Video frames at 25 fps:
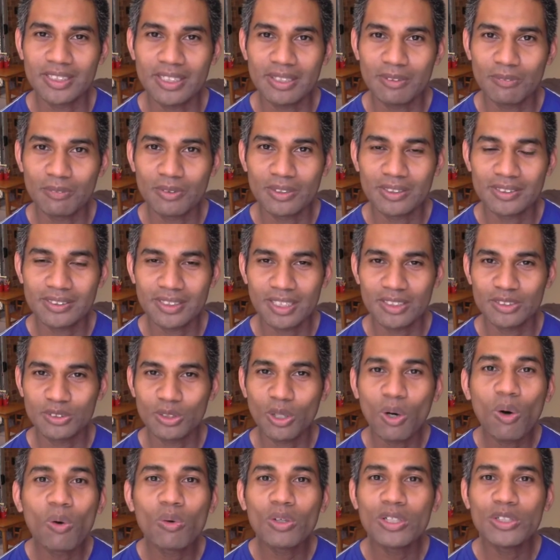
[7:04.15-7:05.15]
It was a
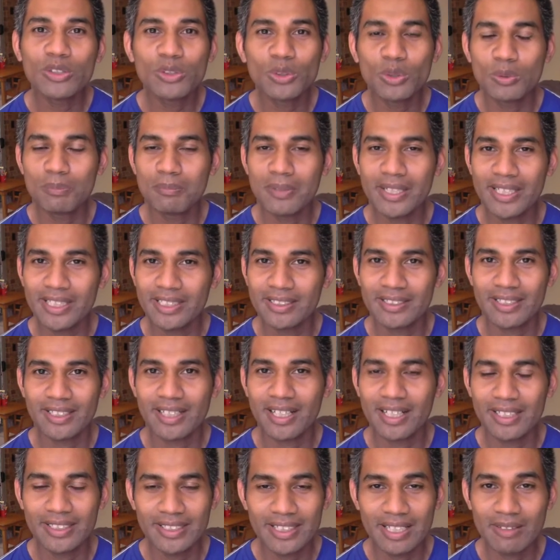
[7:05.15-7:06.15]
totally new meaning that
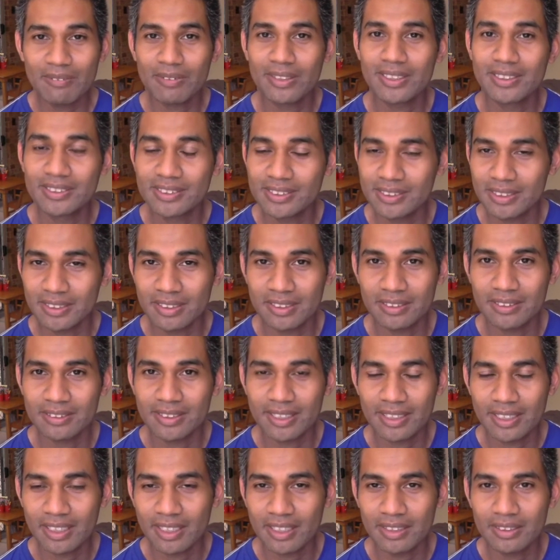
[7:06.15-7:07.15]
I'd never considered,
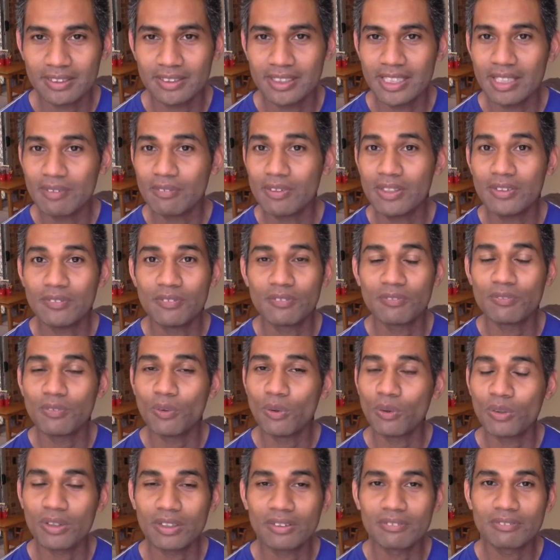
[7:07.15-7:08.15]
that I'd never even
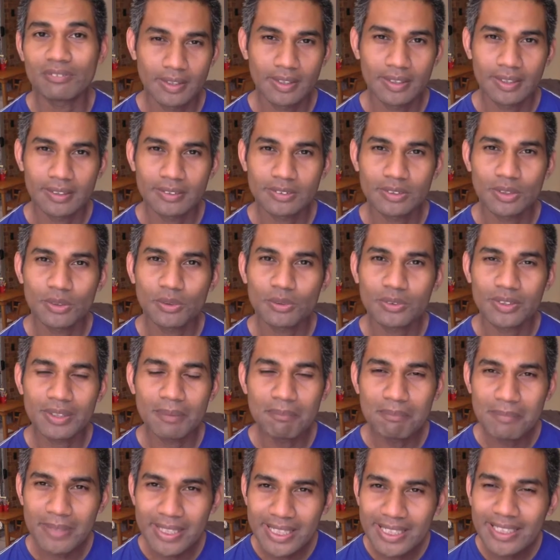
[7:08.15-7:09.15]
thought of. So the
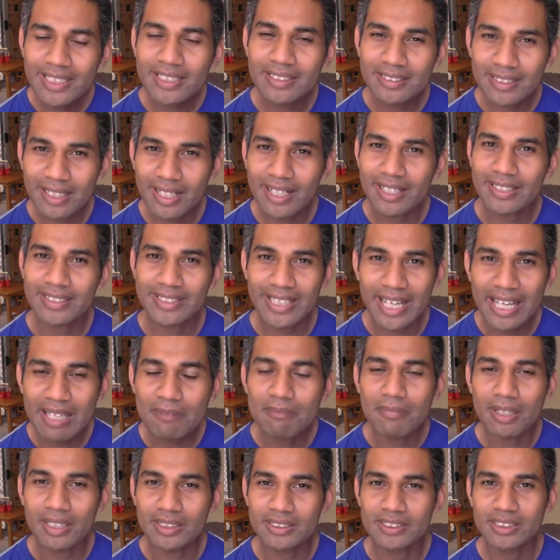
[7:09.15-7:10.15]
meaning that I
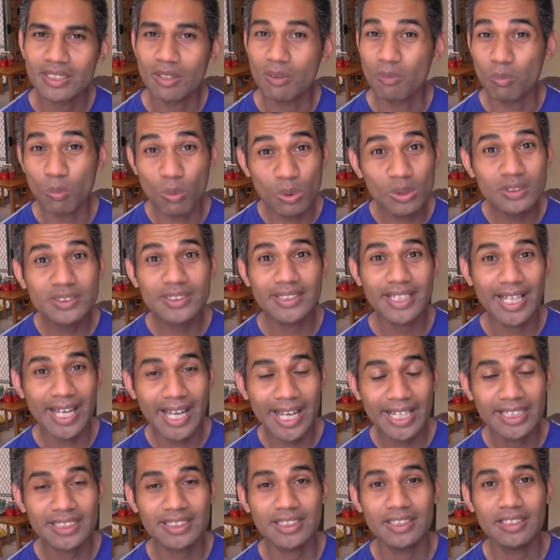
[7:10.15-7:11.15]
gave myself wasn't
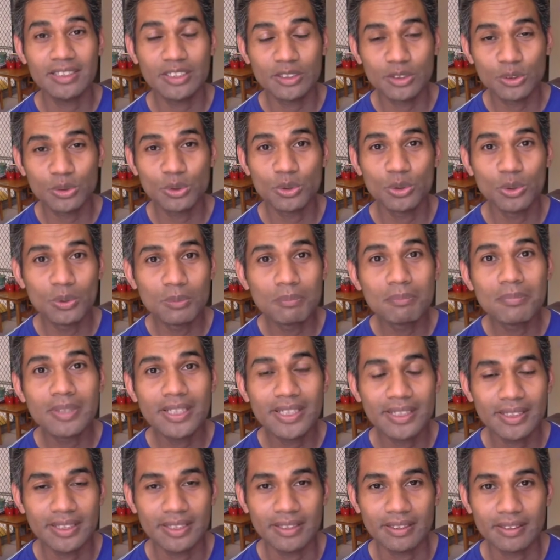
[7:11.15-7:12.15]
actually the true
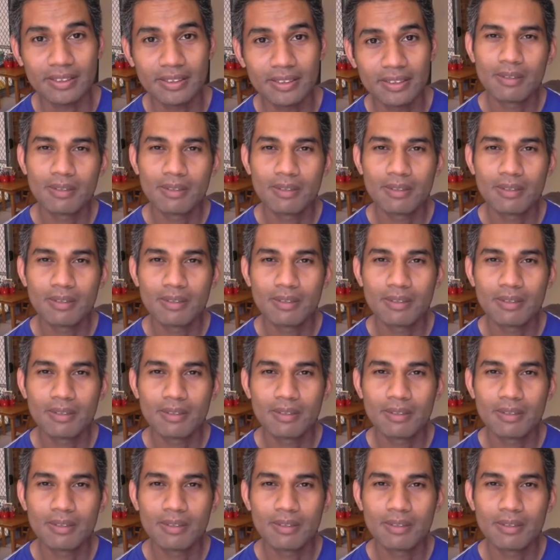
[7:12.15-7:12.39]
meaning.